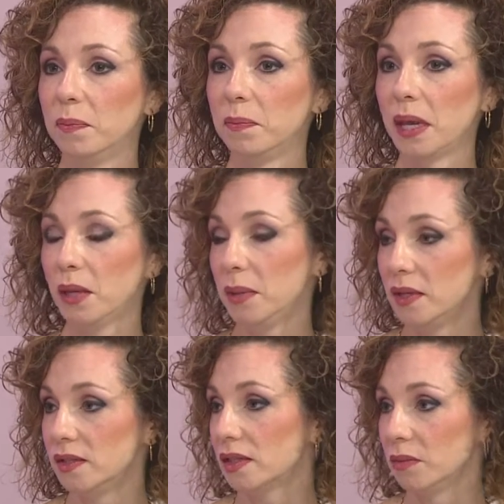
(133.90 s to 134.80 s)

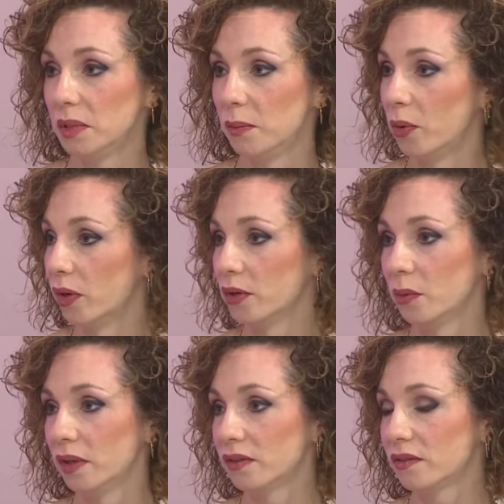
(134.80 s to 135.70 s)
Babies can be born
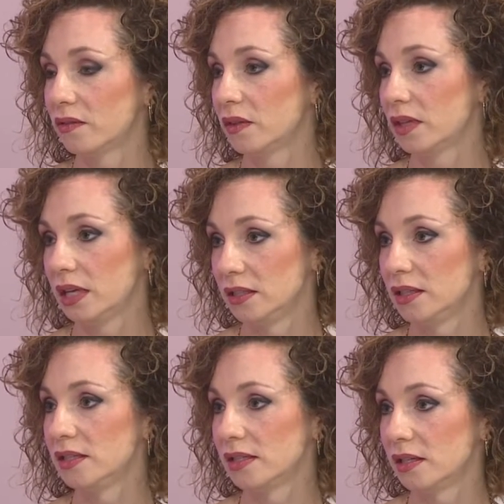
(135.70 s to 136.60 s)
with kidney
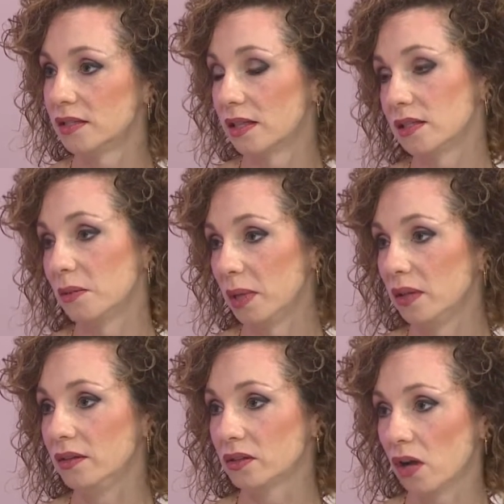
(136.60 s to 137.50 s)
disease, and that's a big
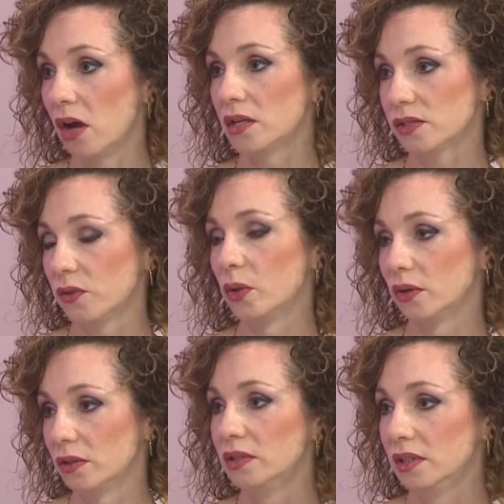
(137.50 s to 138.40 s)
cause
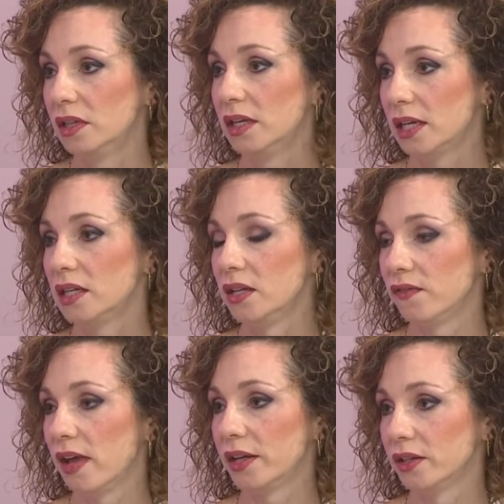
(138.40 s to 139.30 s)
for kidney
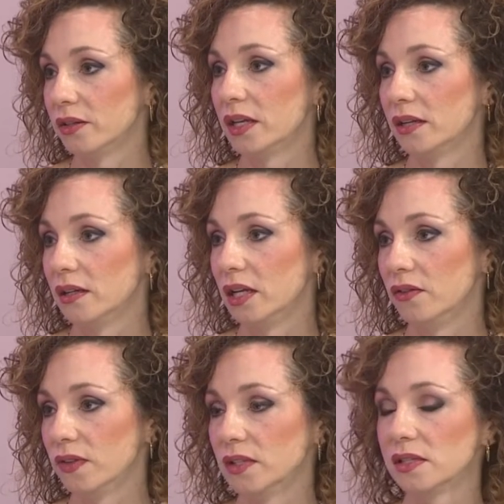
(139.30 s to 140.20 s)
failure in
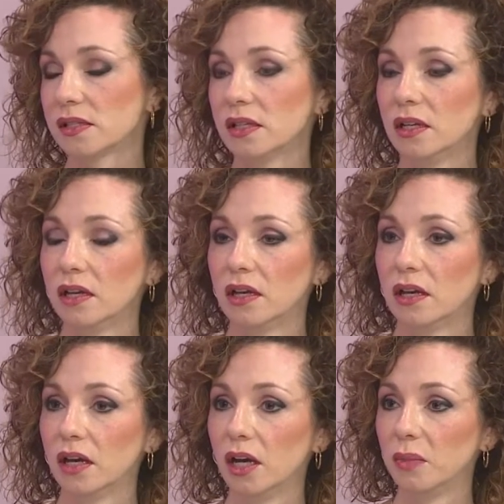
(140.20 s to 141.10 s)
infants,
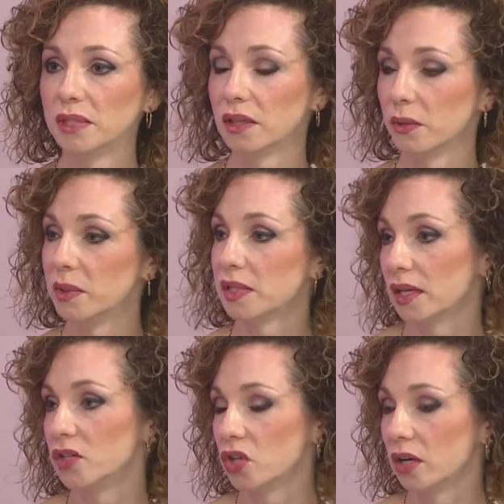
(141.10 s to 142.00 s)
is that there was a
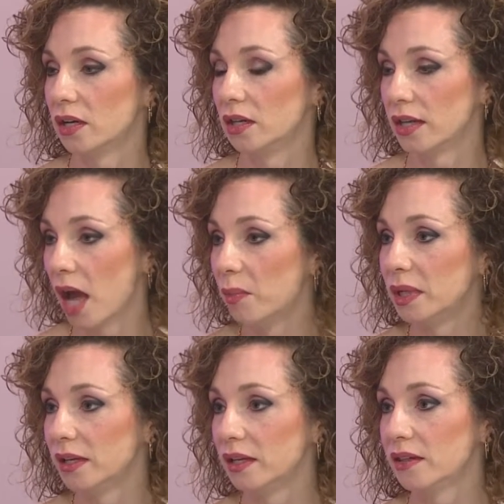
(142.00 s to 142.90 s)
congenital
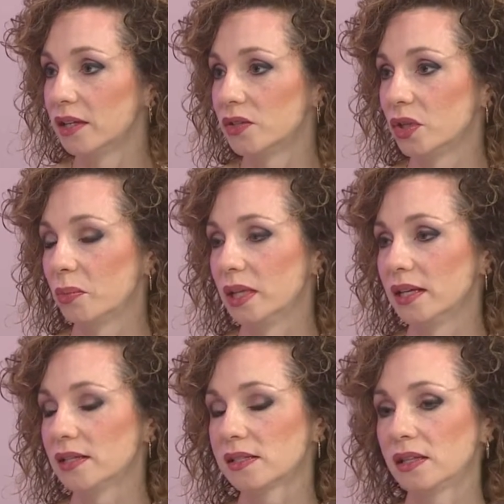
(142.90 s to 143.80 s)
anomaly that took
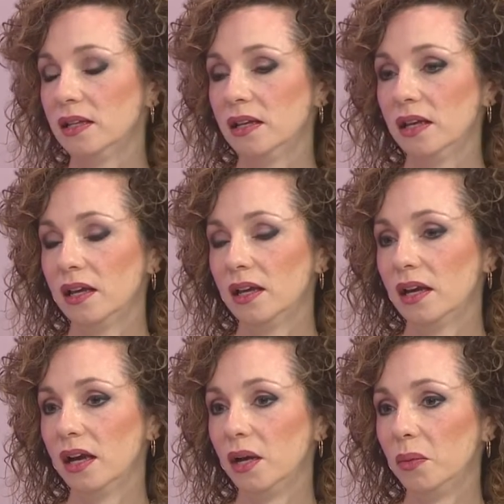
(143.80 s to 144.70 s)
place.
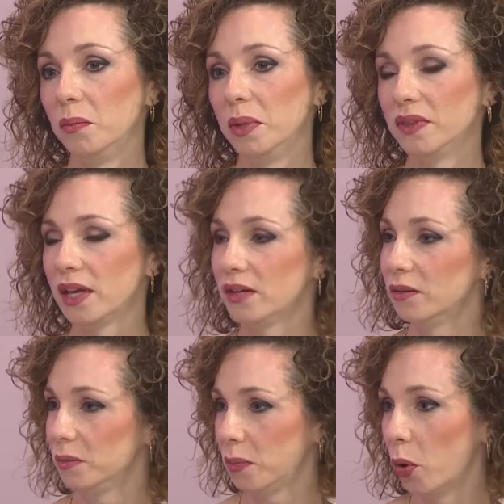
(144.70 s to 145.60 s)
But that
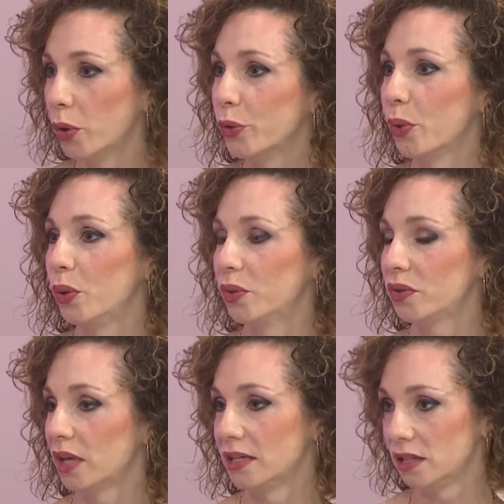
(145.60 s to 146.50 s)
poor
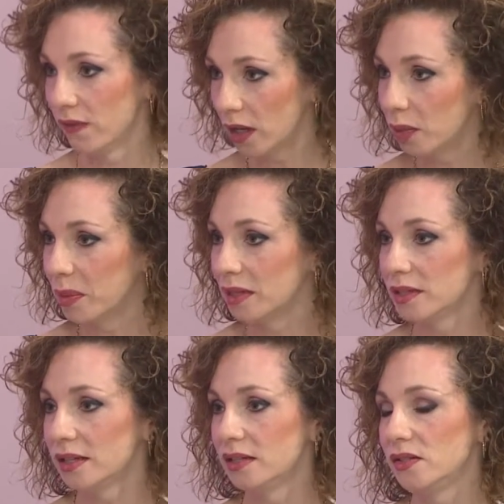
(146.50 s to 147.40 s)
growth and development
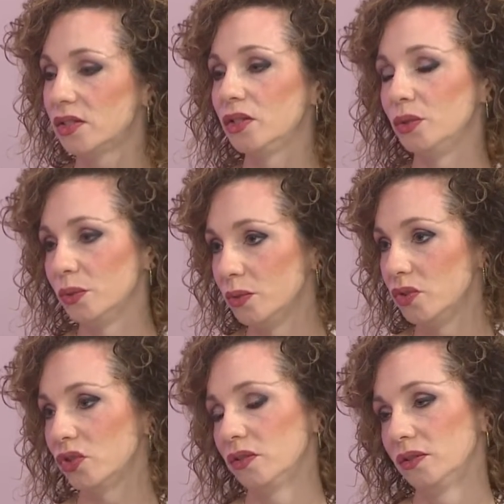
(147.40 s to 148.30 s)
is
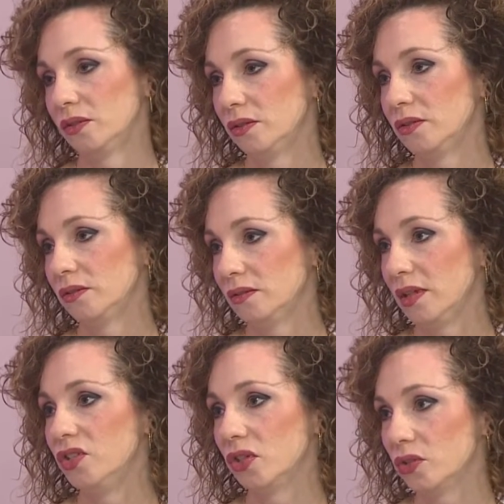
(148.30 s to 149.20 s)
huge
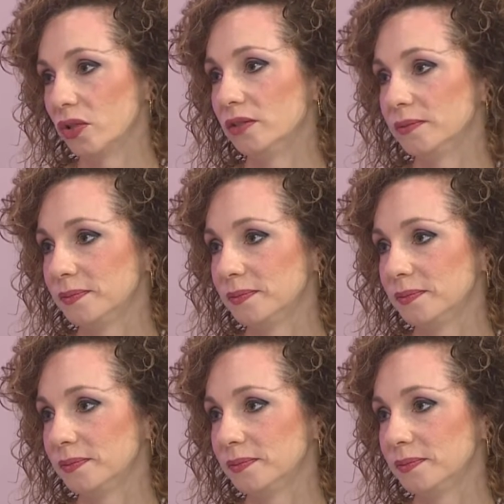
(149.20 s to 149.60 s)
in children.